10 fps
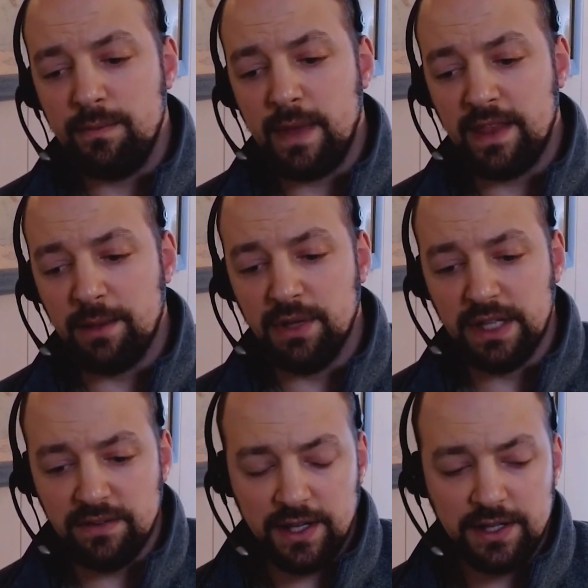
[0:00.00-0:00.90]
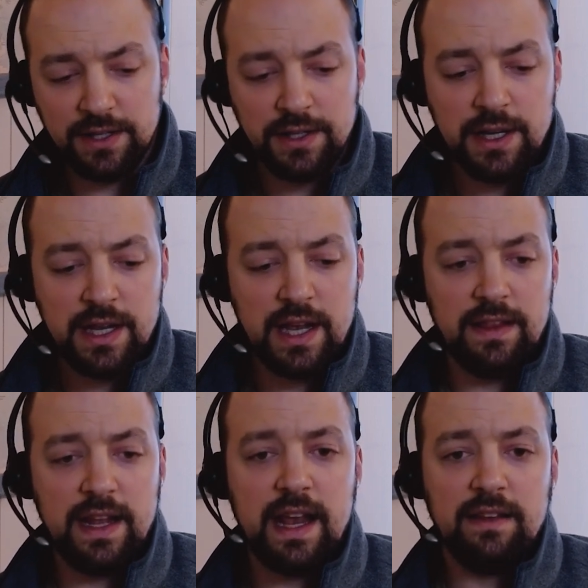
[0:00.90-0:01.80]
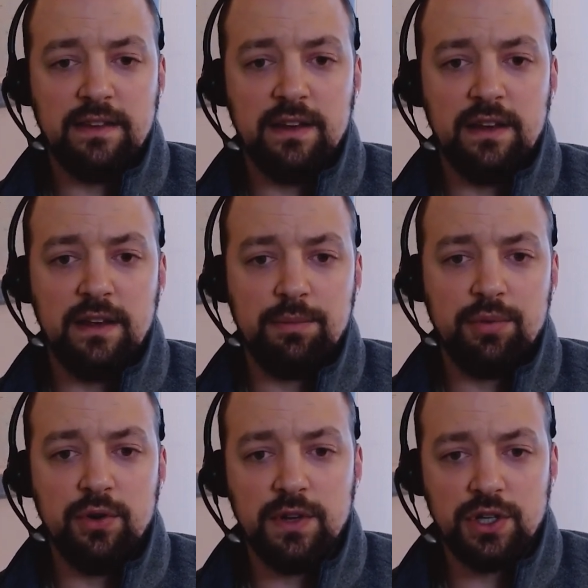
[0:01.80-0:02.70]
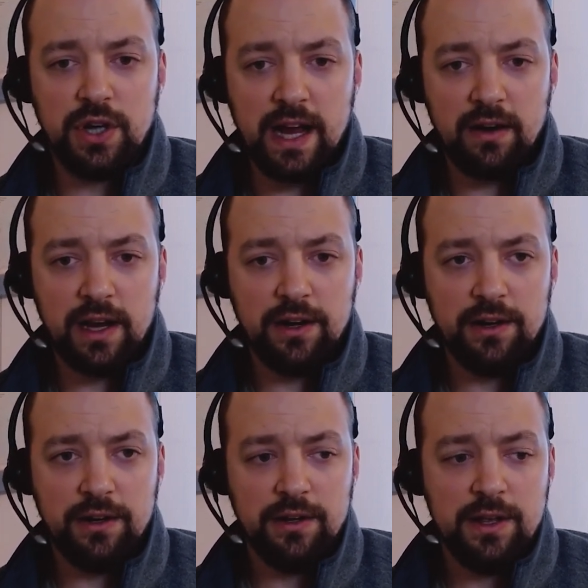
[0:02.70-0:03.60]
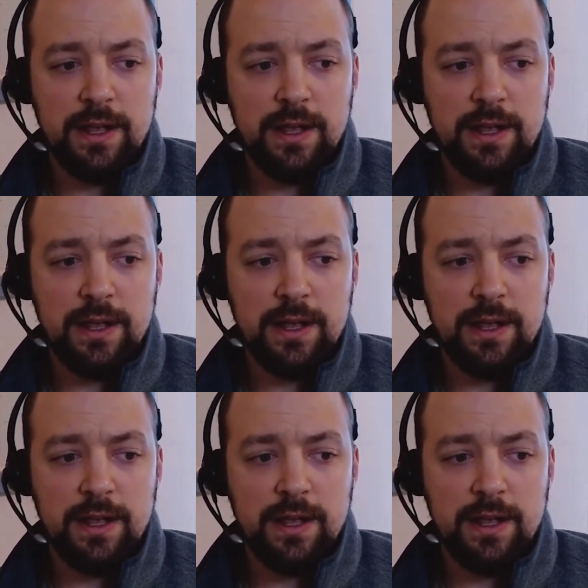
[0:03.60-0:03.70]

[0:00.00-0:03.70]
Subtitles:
they believe in, and that has a proven track record,